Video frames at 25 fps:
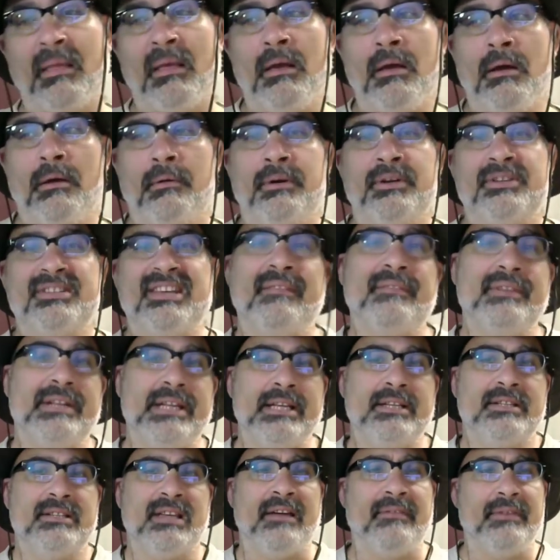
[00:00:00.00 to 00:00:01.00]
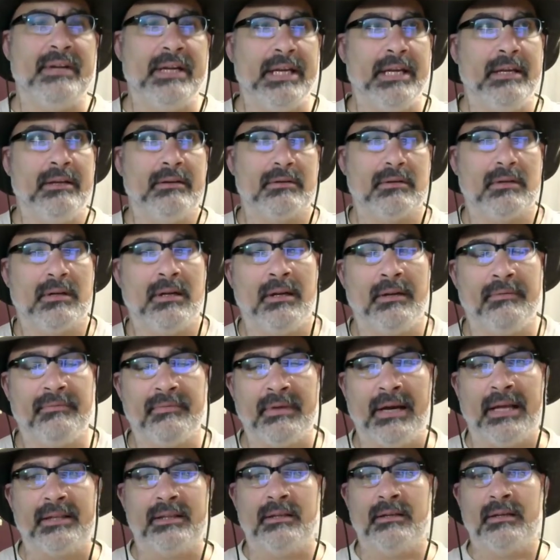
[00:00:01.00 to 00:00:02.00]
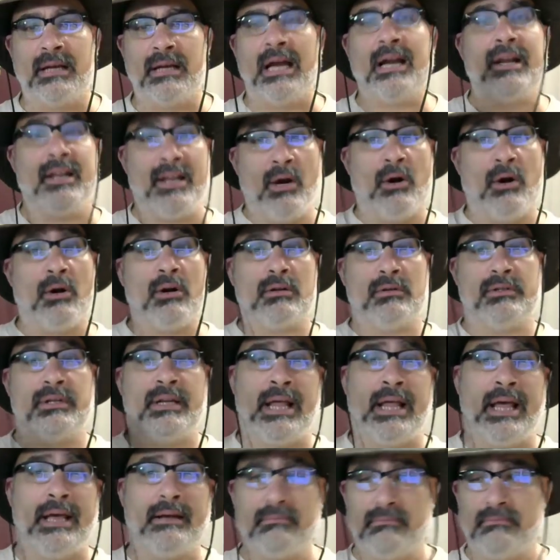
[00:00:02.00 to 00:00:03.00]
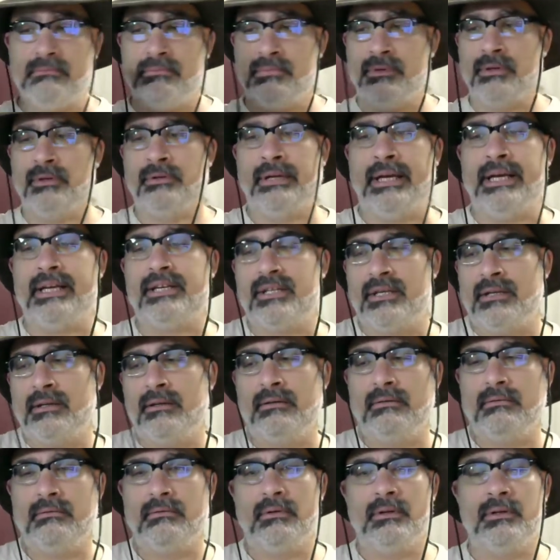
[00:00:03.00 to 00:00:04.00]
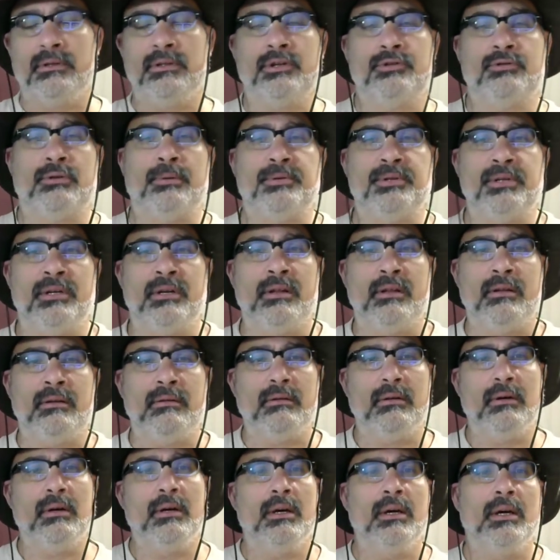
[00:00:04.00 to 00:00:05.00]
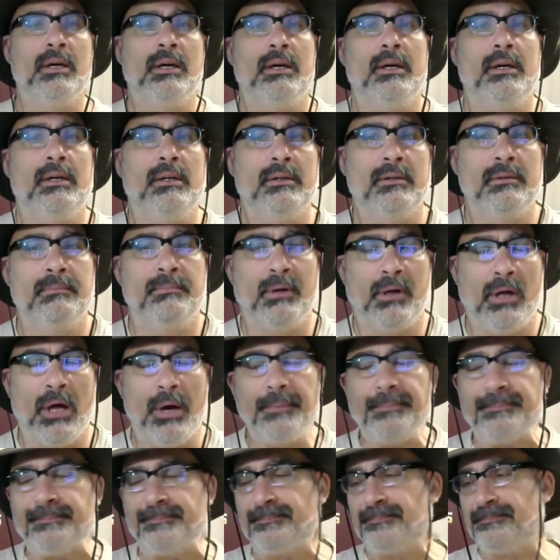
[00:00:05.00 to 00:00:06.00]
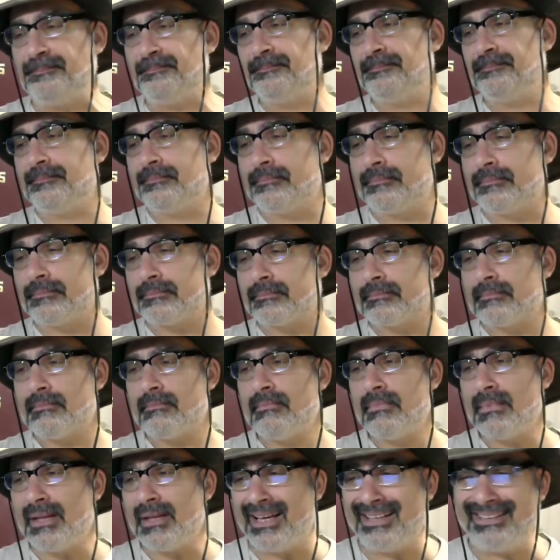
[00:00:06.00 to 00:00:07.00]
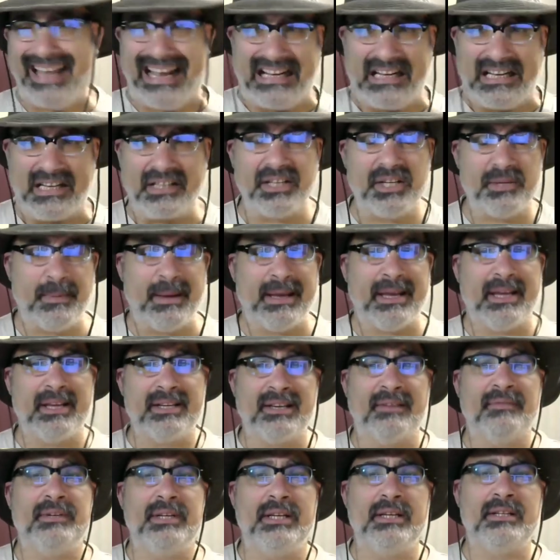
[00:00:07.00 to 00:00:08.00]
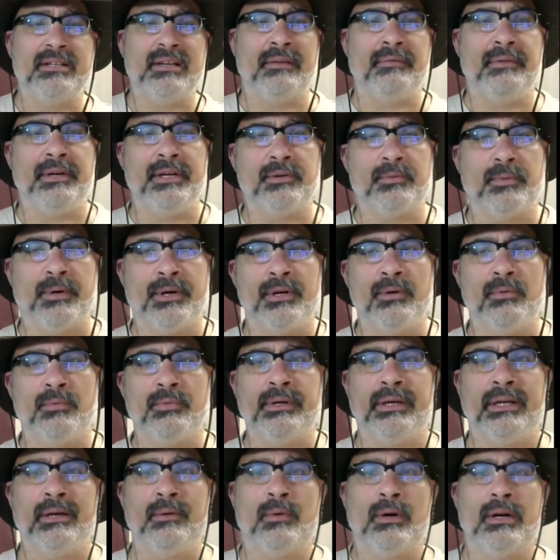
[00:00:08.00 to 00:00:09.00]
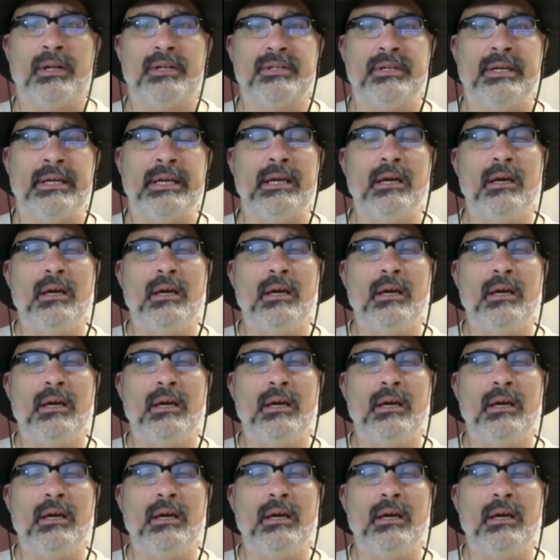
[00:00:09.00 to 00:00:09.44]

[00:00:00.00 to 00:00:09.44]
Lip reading: Because 1770 is, I've got it in the article today. Links in the description to the below. And technically speaking, 1770 is where you really want to see